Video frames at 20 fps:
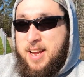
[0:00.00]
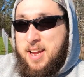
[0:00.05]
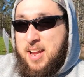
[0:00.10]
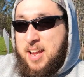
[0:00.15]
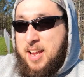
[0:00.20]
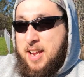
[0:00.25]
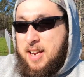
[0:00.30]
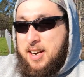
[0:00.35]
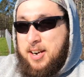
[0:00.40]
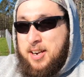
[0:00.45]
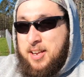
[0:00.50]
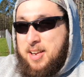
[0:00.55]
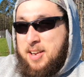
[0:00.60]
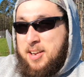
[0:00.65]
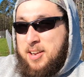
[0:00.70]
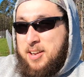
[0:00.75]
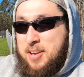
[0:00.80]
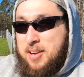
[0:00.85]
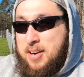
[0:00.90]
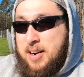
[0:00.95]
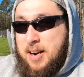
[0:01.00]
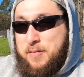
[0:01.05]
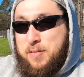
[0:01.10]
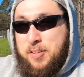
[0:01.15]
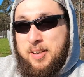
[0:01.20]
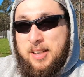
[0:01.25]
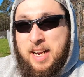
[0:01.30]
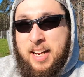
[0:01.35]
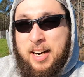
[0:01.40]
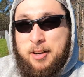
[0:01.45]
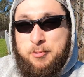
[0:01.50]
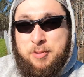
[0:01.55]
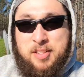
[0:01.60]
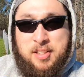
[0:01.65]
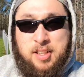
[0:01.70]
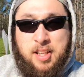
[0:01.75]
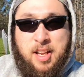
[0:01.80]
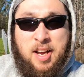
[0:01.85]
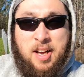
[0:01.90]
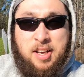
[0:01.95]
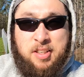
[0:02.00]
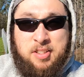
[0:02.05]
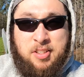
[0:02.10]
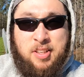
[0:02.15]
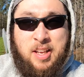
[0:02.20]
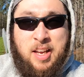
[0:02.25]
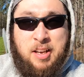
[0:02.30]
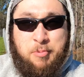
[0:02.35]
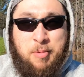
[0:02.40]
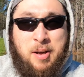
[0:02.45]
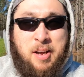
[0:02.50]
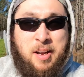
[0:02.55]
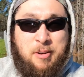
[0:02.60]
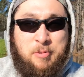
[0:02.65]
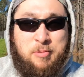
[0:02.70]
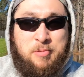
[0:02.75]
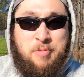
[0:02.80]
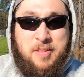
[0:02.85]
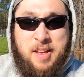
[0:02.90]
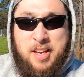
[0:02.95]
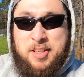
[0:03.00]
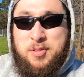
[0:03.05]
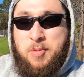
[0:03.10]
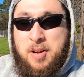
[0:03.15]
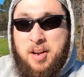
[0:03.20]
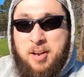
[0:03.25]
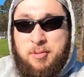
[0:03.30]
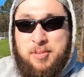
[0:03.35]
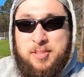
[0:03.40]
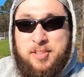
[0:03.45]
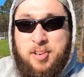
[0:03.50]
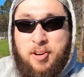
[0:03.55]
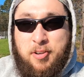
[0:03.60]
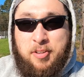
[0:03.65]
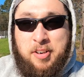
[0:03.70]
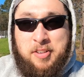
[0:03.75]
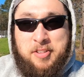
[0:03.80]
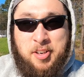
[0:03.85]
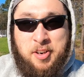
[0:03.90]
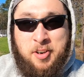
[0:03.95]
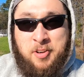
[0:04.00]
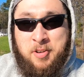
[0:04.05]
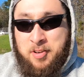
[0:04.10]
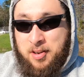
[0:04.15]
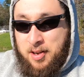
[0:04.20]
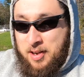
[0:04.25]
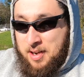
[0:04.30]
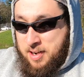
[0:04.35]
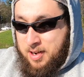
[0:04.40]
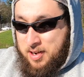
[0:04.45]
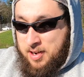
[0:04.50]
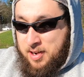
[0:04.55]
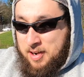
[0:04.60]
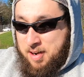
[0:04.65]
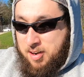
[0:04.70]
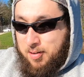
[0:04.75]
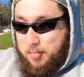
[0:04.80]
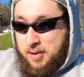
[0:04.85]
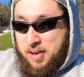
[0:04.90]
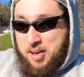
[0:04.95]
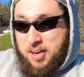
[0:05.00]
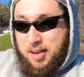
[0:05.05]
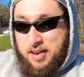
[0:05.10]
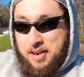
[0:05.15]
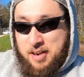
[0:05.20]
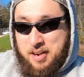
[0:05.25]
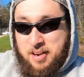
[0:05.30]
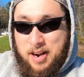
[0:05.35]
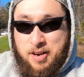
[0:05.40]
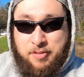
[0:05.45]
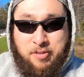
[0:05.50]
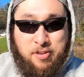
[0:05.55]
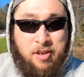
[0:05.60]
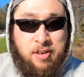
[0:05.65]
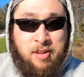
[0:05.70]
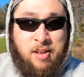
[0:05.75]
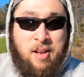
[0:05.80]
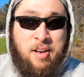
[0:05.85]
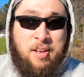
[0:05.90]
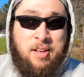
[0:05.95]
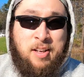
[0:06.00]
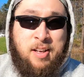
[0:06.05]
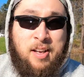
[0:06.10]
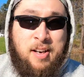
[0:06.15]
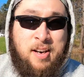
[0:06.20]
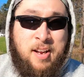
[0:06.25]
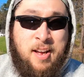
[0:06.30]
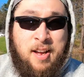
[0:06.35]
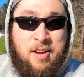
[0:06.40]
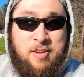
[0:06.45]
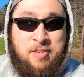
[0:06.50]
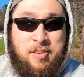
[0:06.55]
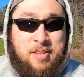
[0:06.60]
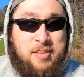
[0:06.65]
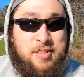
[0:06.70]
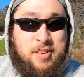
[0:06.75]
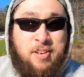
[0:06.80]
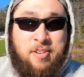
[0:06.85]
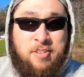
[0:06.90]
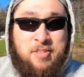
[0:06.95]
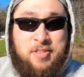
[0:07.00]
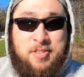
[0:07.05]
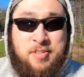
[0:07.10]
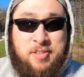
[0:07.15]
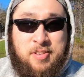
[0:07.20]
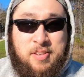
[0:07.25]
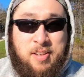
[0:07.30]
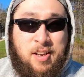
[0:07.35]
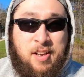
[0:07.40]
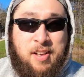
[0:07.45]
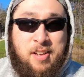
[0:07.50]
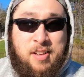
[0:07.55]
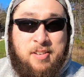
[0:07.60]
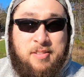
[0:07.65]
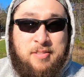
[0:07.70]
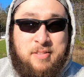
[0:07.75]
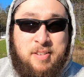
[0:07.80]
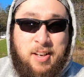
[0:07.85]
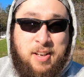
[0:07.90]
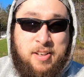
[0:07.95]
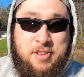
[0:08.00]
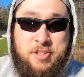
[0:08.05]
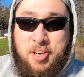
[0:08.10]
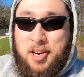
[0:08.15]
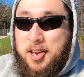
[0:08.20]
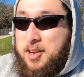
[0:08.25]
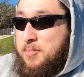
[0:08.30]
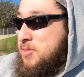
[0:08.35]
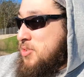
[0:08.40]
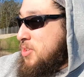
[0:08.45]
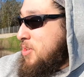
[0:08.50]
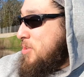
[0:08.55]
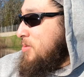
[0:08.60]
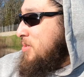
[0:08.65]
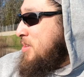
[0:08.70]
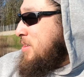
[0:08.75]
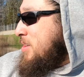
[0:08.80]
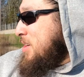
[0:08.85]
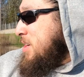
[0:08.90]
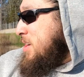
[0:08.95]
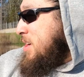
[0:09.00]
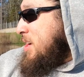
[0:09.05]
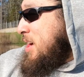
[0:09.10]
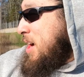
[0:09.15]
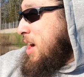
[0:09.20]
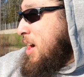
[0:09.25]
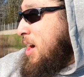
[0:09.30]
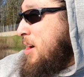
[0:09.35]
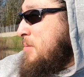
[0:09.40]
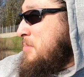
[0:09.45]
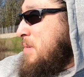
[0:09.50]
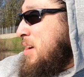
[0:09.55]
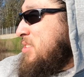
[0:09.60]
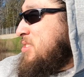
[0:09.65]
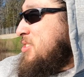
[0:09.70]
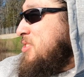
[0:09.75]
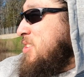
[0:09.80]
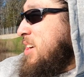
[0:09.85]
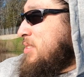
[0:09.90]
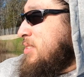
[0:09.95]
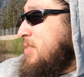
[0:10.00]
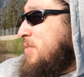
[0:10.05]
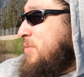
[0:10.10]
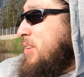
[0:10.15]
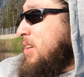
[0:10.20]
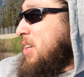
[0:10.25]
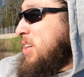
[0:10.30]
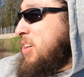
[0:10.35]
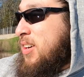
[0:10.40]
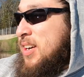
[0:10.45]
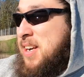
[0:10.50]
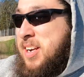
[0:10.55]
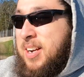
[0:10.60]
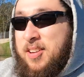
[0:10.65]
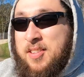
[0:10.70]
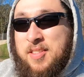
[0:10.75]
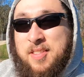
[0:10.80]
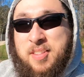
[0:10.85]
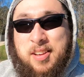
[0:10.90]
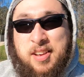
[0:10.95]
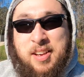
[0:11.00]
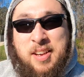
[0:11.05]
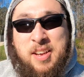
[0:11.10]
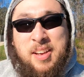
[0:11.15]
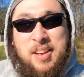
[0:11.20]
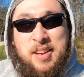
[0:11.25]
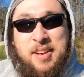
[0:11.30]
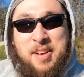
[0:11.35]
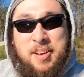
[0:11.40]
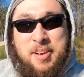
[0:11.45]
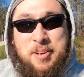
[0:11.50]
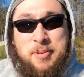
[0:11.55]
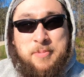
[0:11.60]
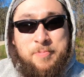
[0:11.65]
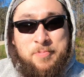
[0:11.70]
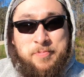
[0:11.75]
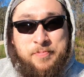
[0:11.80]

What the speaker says: And I forgot it was locked, so that's why it was hard to turn. But after unlocking it now, it turns like a champ. So I still have to figure out the